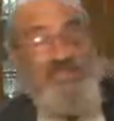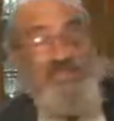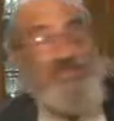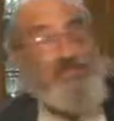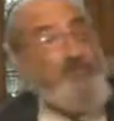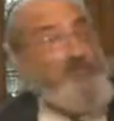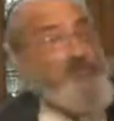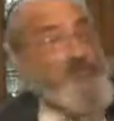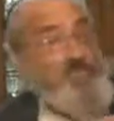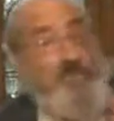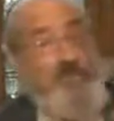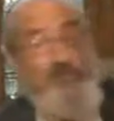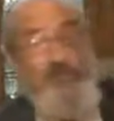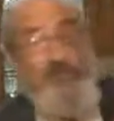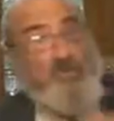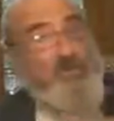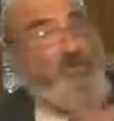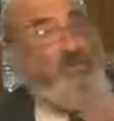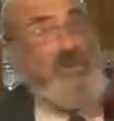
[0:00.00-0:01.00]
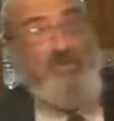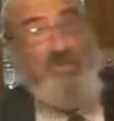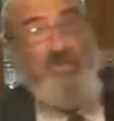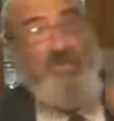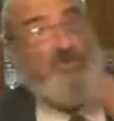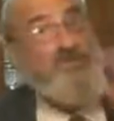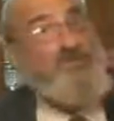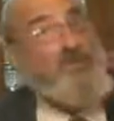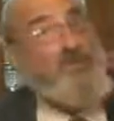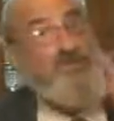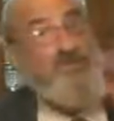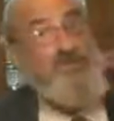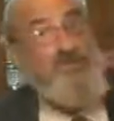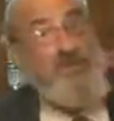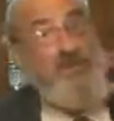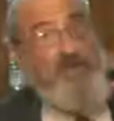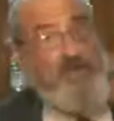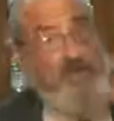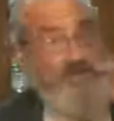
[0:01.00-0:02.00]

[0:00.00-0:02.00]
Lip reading: Therefore, on the day we shouldn't have any salt